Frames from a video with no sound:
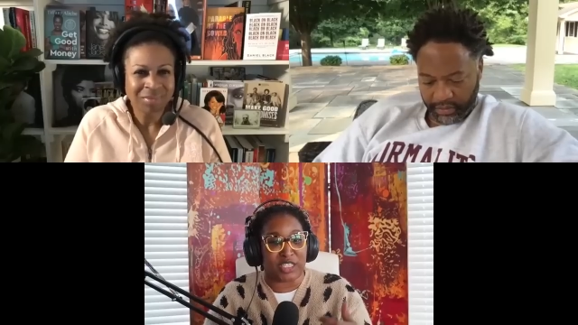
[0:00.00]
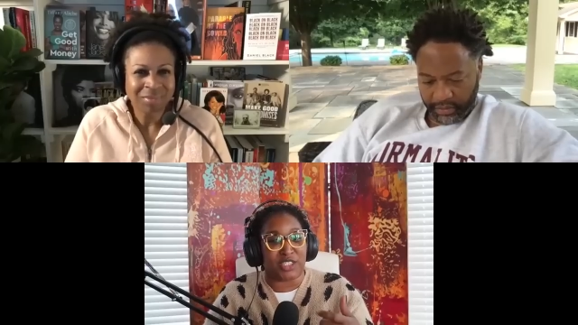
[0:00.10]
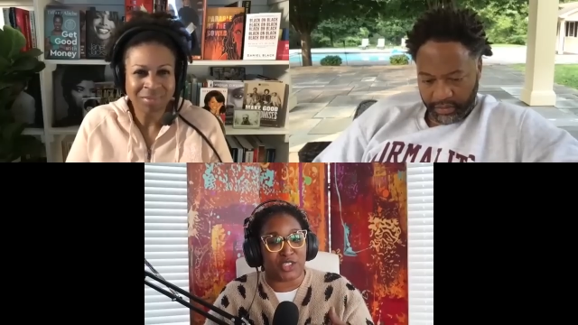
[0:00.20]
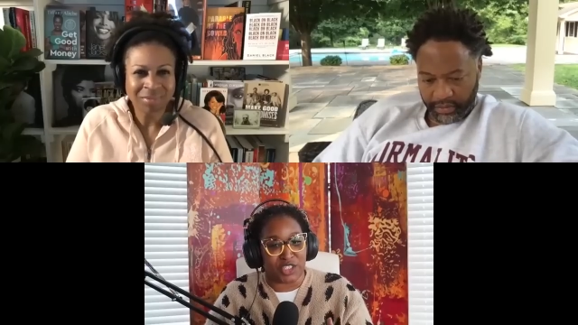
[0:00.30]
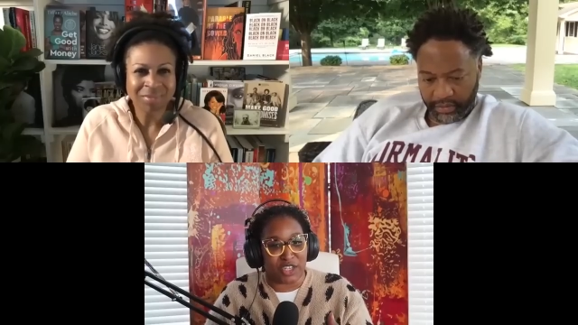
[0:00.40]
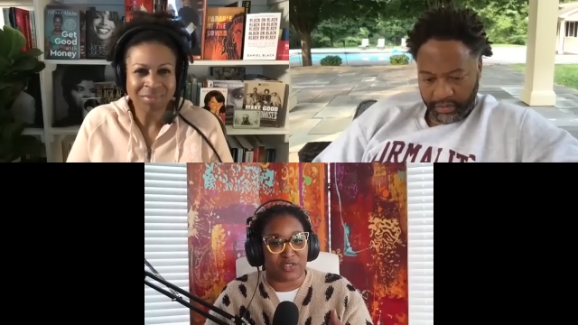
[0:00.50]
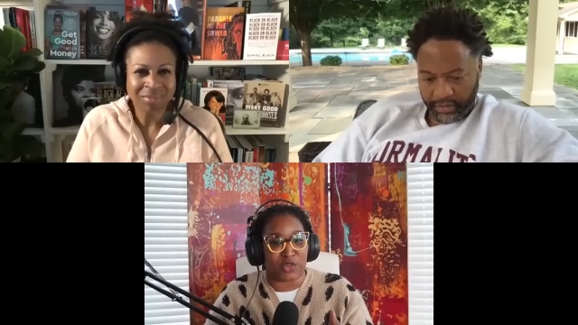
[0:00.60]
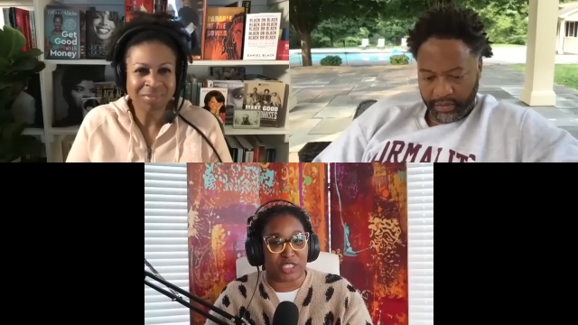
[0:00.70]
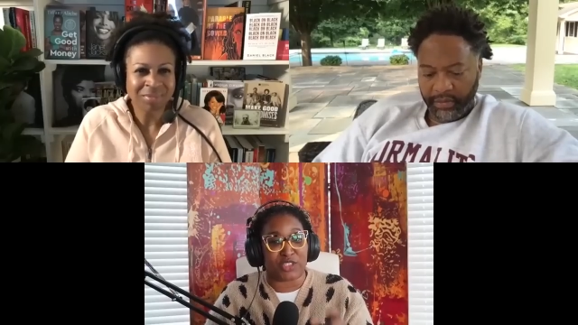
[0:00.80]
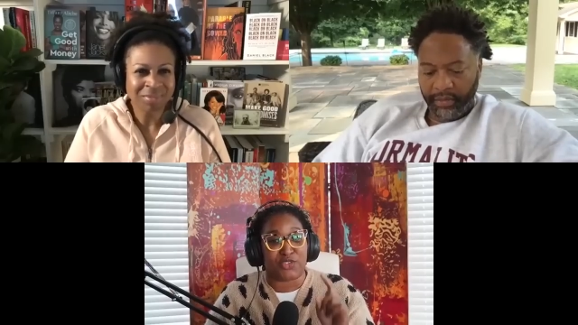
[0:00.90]
Speaker 1: using their
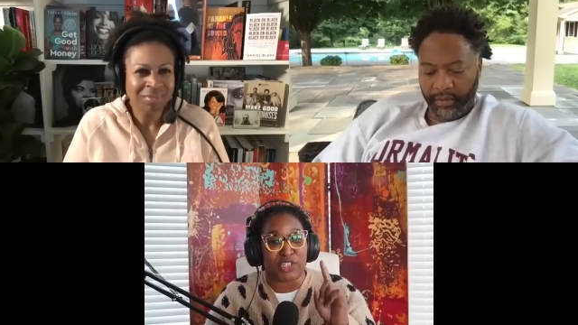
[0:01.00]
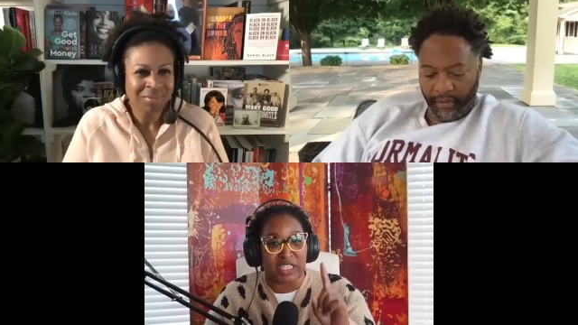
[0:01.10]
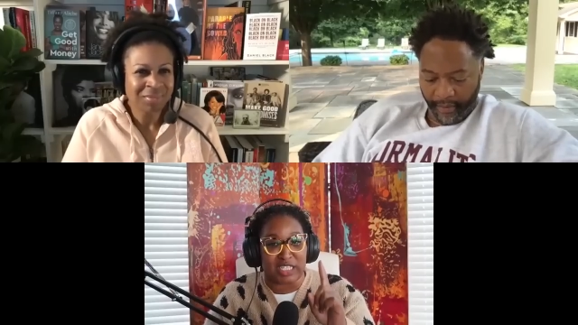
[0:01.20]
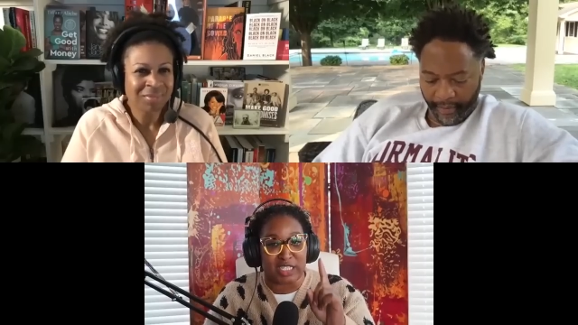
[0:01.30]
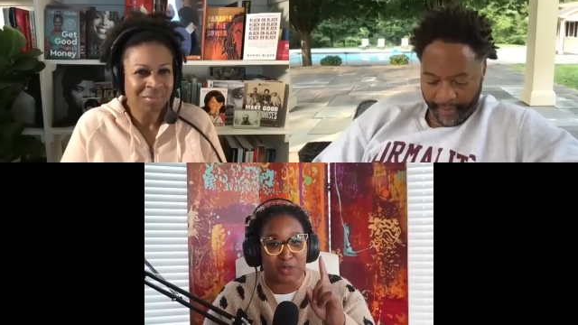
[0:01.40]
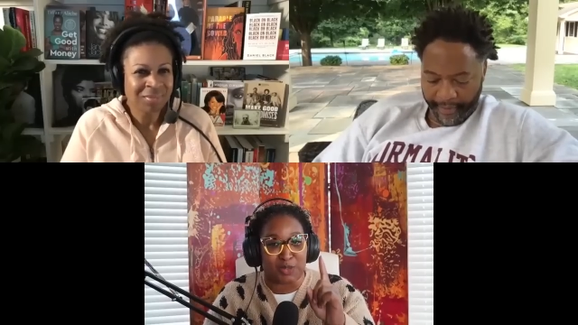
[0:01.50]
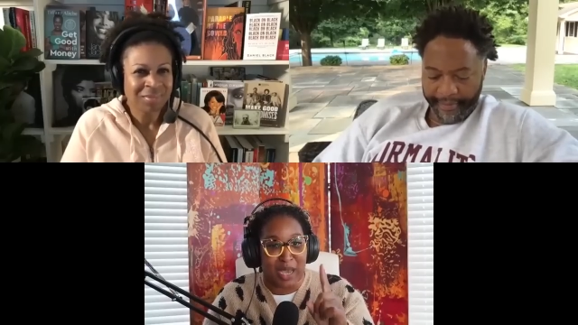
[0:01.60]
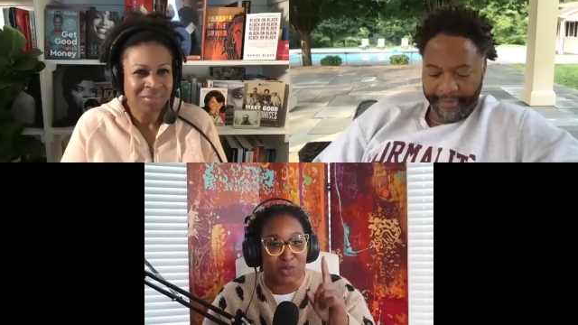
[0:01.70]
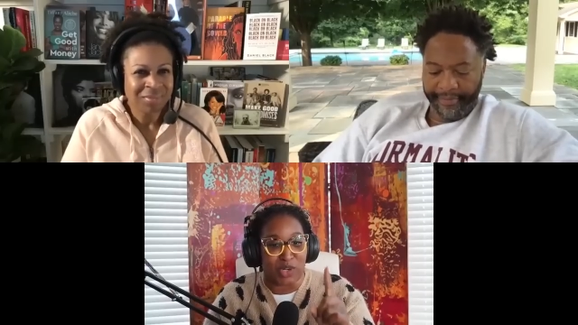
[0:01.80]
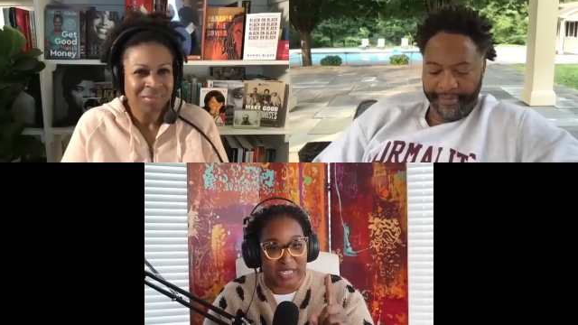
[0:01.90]
voice to read the spot
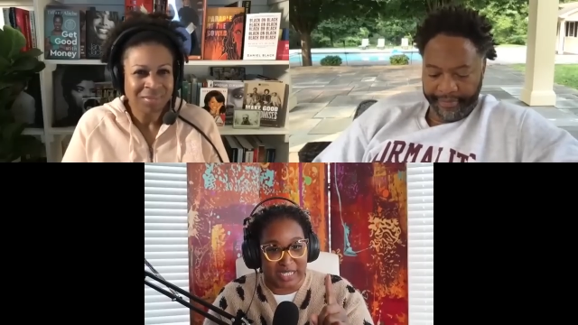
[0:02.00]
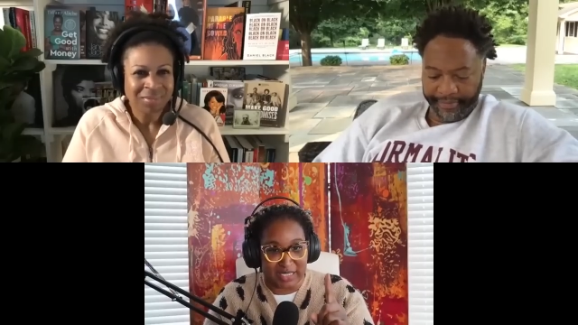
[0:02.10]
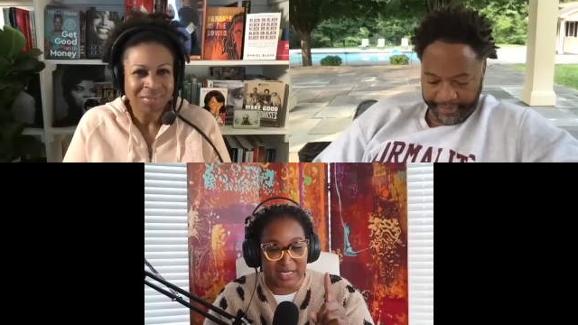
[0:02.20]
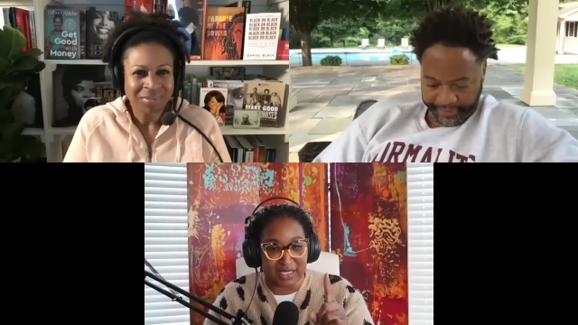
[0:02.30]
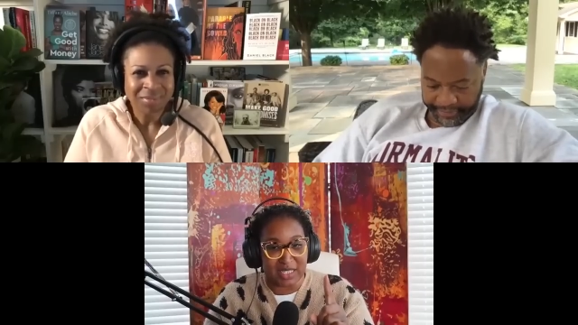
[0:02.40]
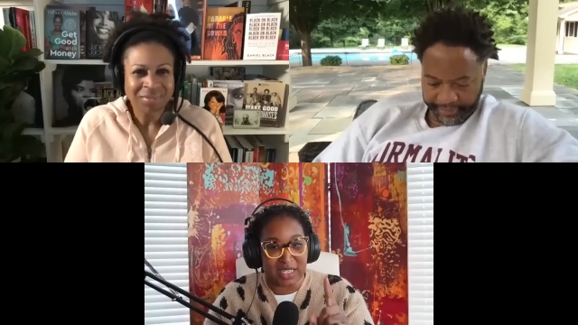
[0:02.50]
once.